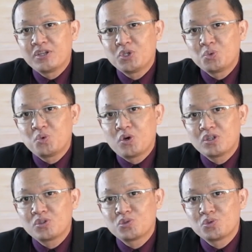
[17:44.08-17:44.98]
You
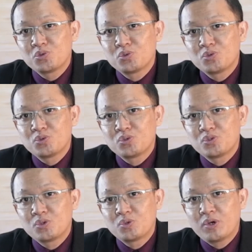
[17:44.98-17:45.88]
want to,
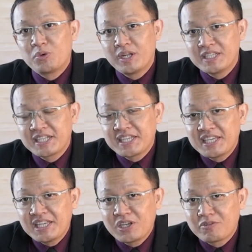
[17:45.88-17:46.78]
what is the
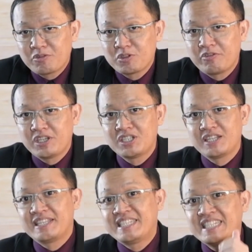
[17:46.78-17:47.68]
key of
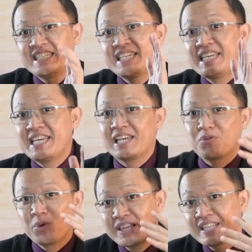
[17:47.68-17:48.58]
observation? It's
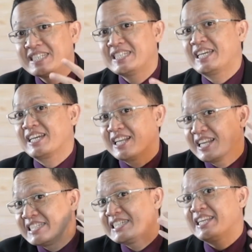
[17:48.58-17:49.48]
seeing, witnessing,
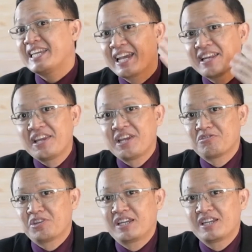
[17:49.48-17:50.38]
listening, and
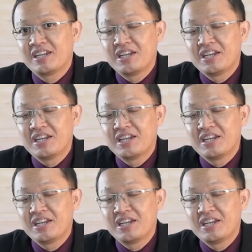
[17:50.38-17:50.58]
hearing.